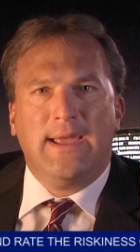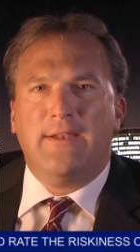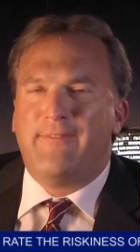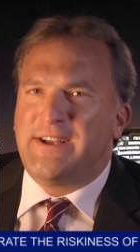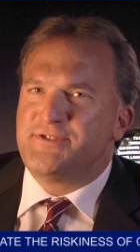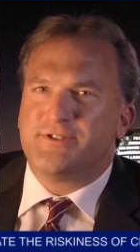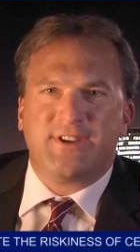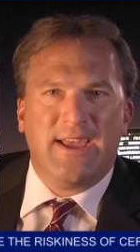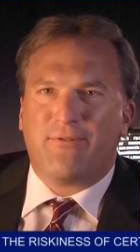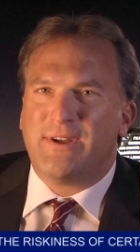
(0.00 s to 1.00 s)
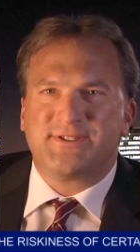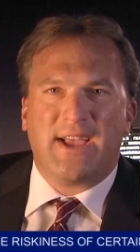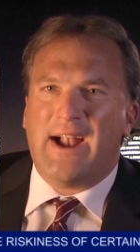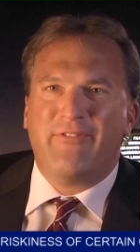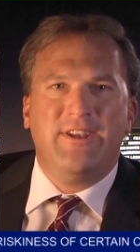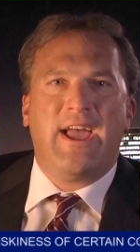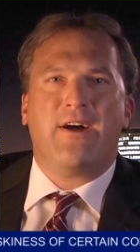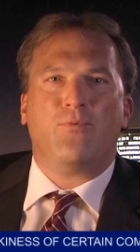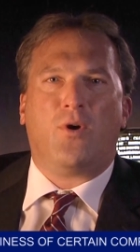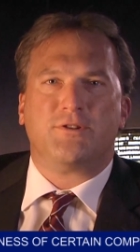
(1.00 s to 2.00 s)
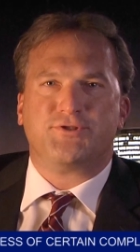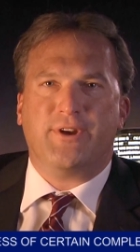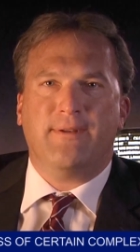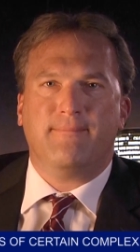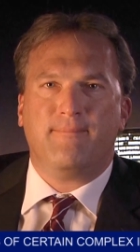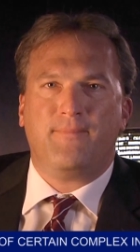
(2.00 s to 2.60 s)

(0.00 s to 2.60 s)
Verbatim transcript: Investors take risk every day on Wall Street.